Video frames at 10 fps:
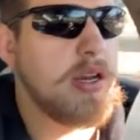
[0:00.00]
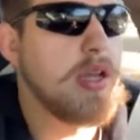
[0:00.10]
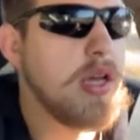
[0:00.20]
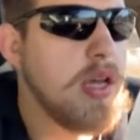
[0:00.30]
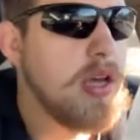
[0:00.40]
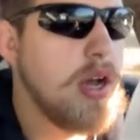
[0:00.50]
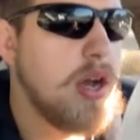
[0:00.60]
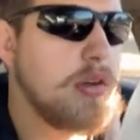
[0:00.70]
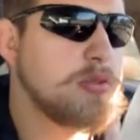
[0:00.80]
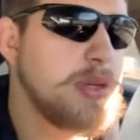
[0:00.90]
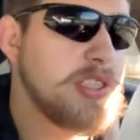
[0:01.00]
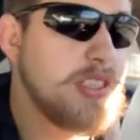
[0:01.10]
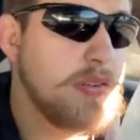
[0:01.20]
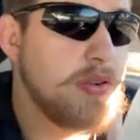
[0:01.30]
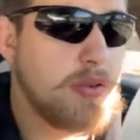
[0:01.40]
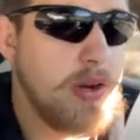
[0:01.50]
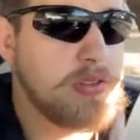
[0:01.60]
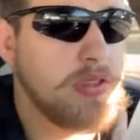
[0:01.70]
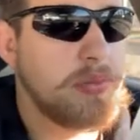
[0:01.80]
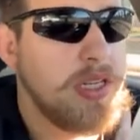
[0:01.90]
It was much different when I was
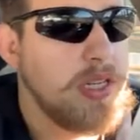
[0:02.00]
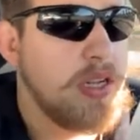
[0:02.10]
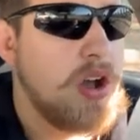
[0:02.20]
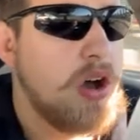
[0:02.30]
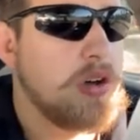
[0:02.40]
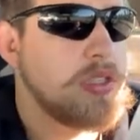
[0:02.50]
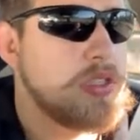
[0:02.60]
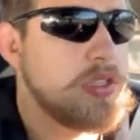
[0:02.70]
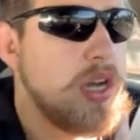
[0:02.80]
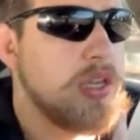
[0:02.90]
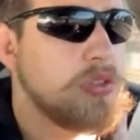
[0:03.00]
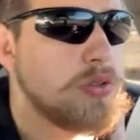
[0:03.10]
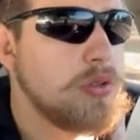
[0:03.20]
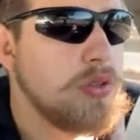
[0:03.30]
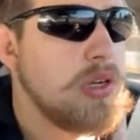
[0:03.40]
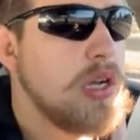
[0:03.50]
competing in college and high school,